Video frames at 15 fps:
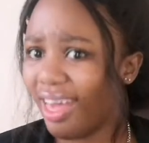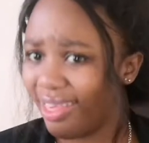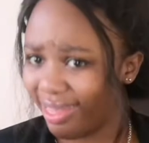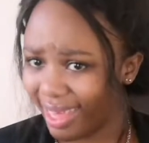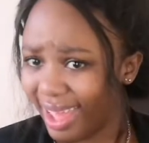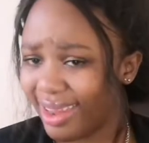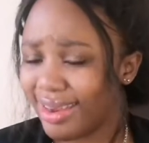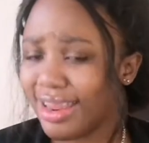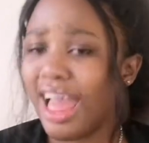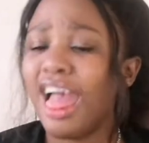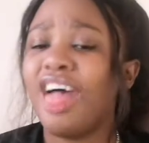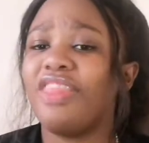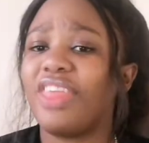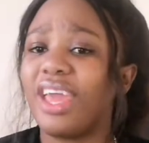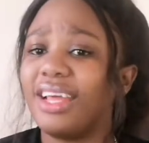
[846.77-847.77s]
And then
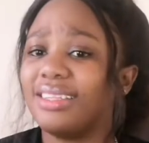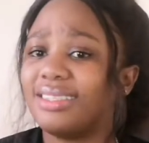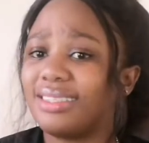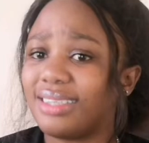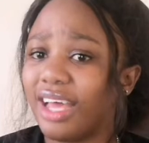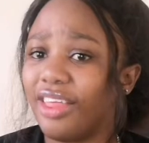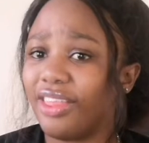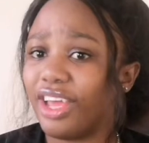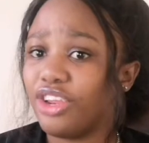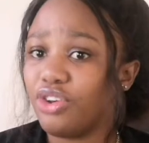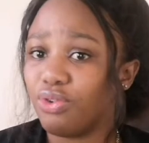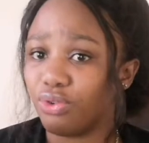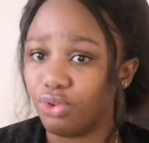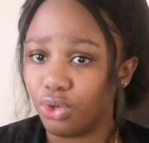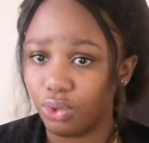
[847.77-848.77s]

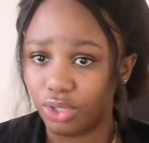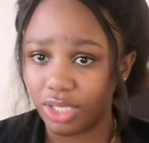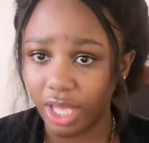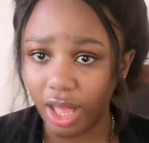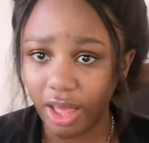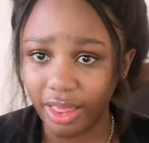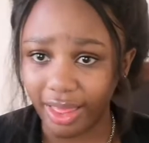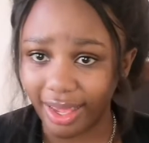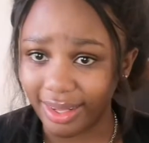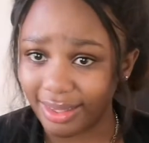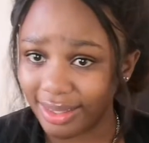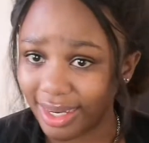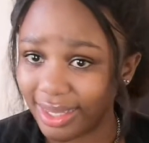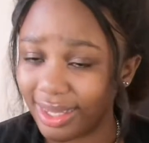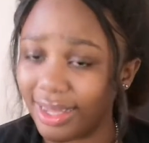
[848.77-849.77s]
you tell the
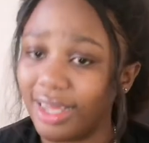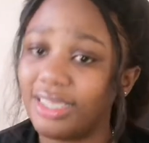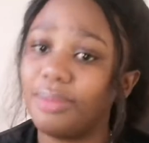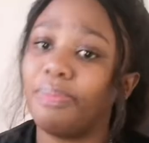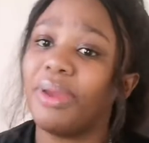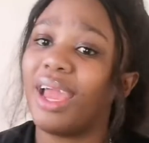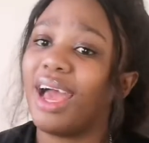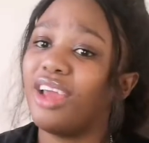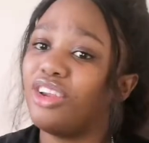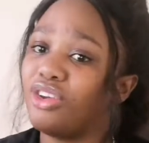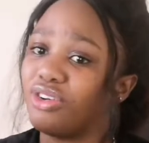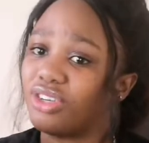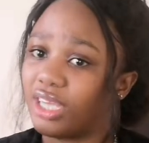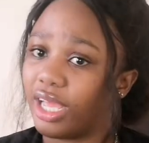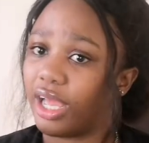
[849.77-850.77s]
instructor that behind
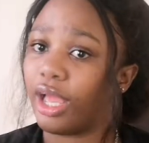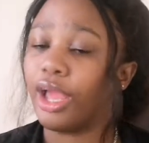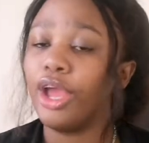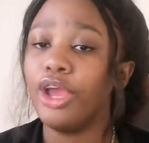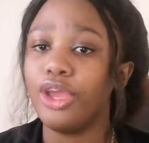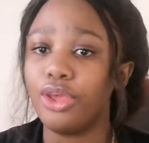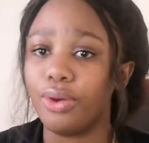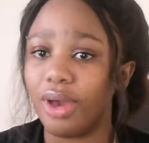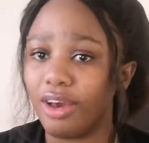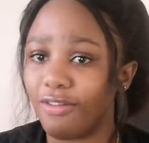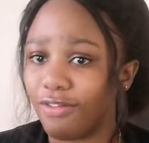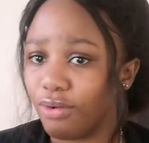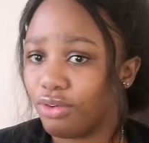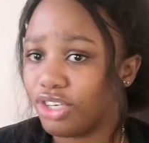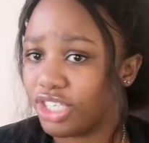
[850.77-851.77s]
your chair you
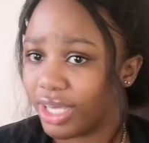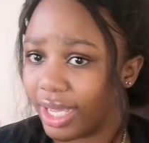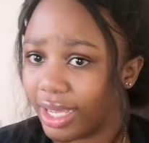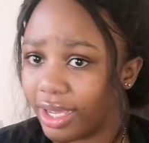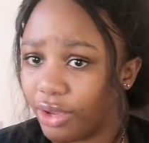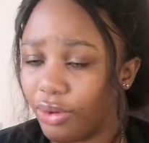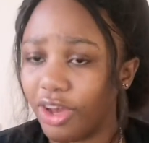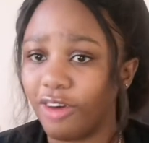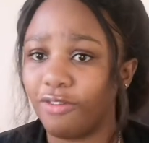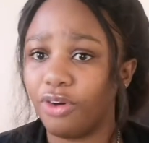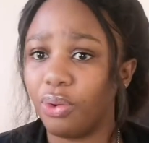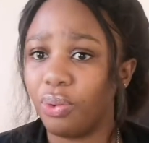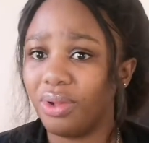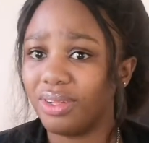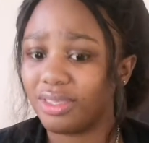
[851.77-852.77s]
have a jack, you have
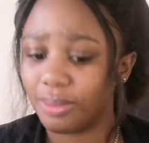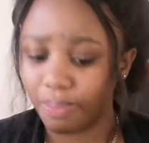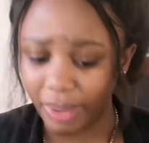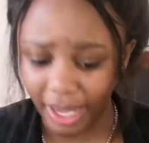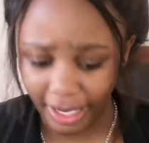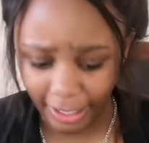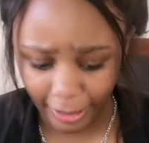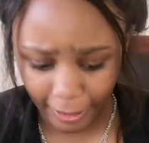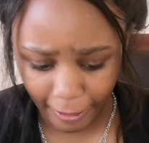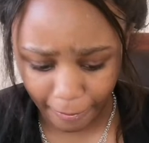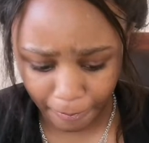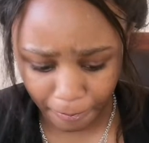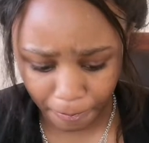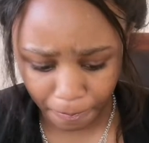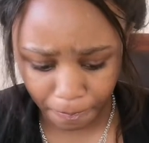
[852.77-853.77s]
a wheel
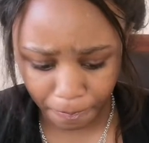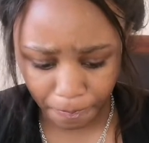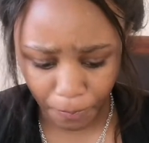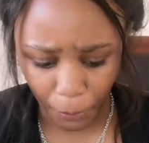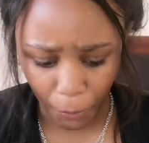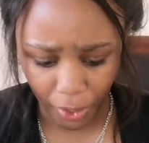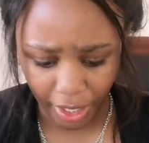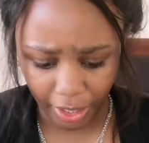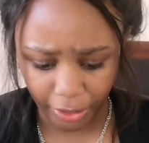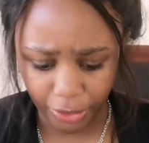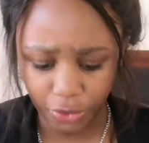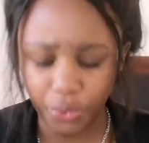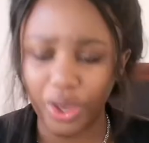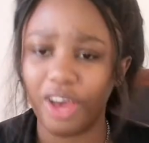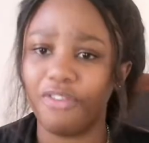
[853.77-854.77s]
span. What
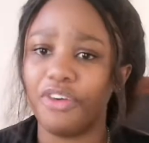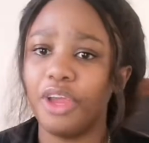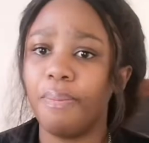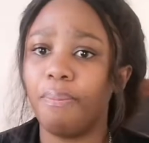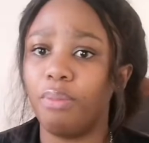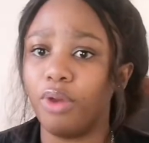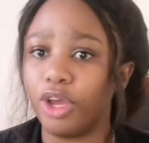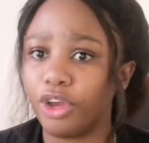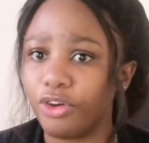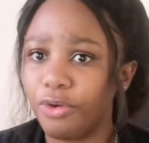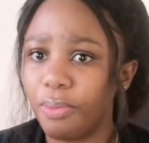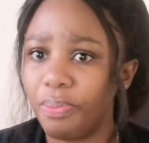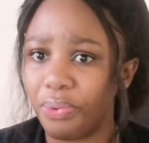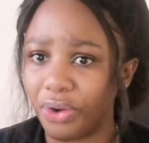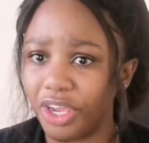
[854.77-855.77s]
else? You have a
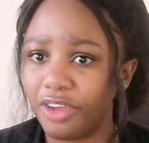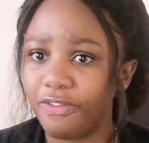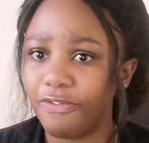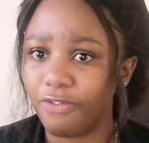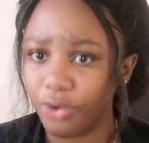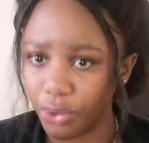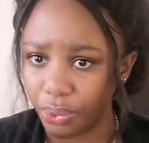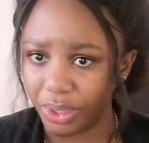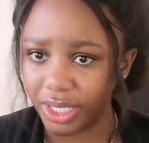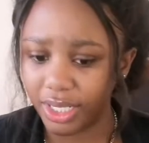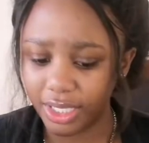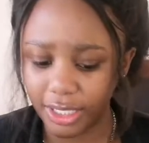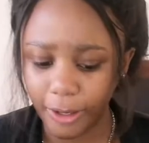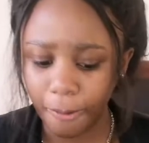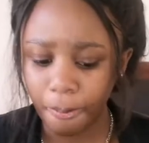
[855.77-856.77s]
brake
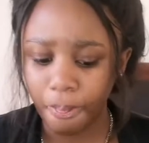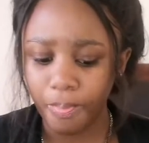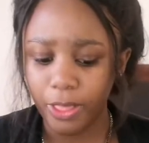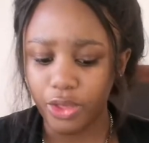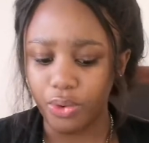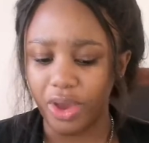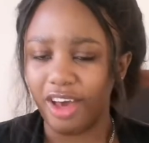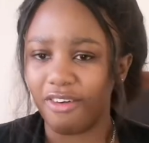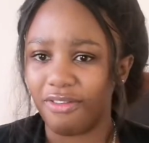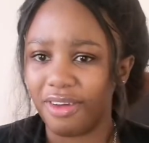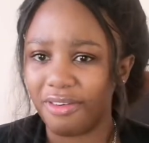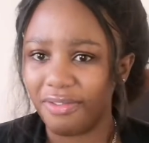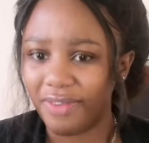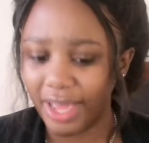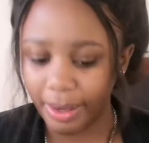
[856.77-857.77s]
fluid, you have
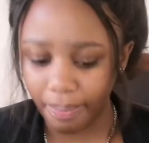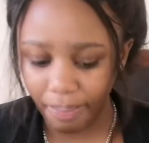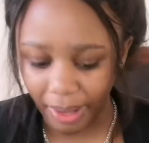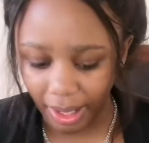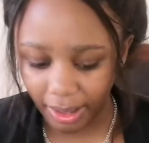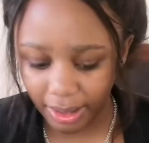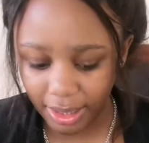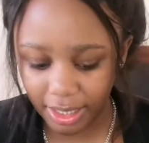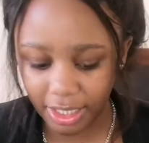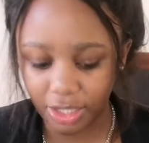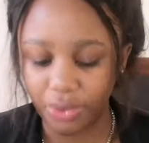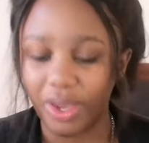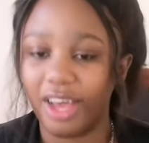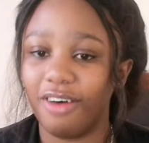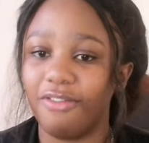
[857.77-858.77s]
a fan belt,
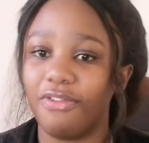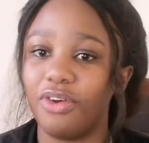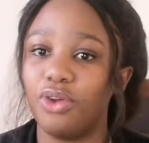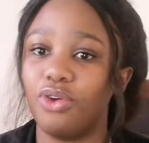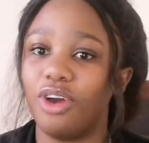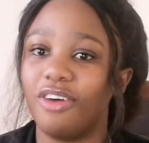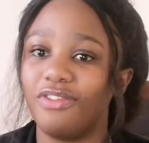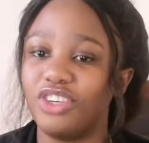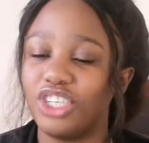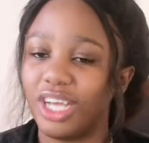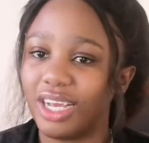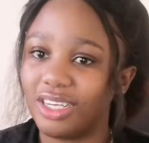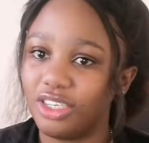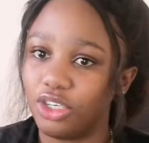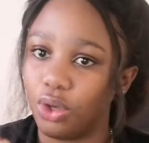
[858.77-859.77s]
you have
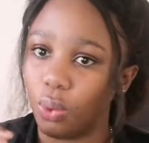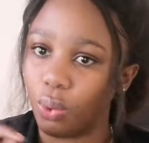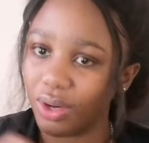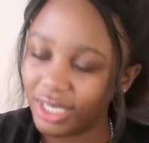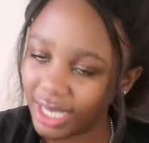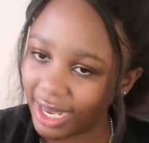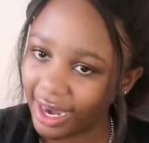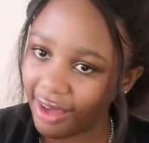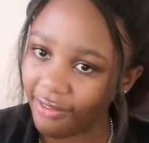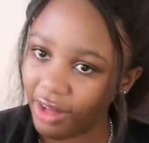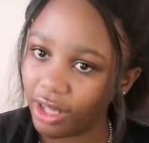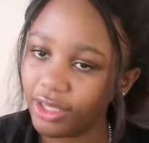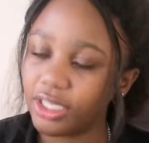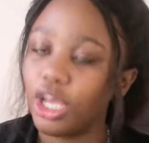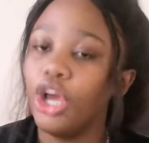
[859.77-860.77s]
checked your water
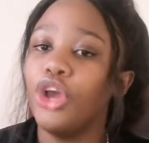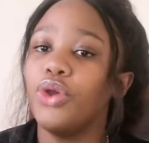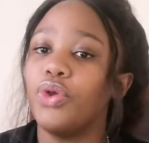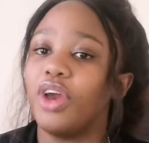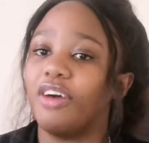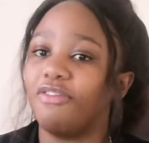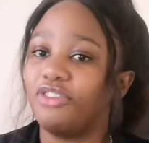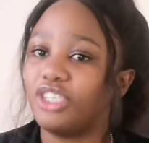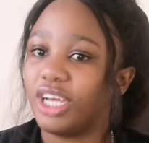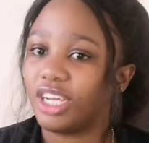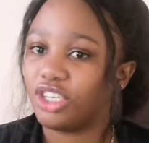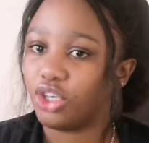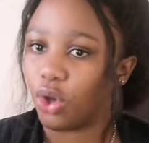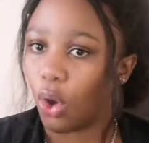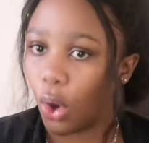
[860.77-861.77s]
levels, you have
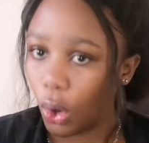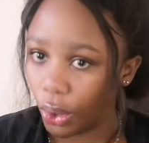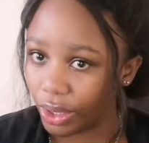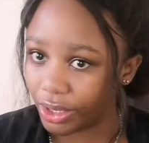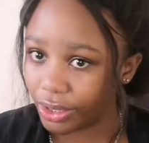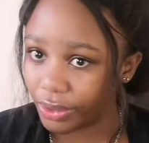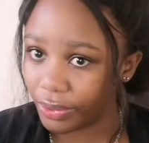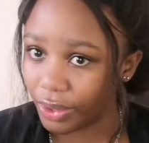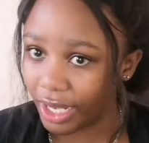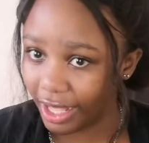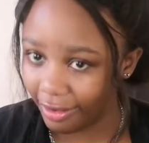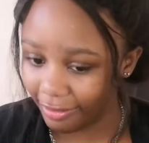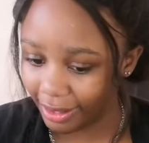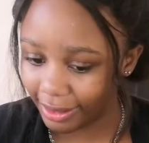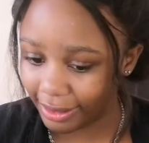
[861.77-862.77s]
checked your oil
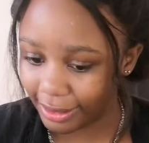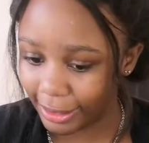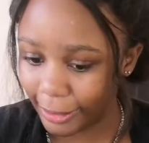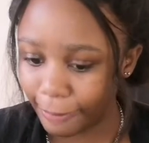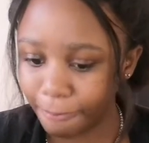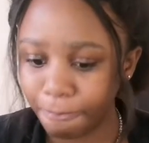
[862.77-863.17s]
levels.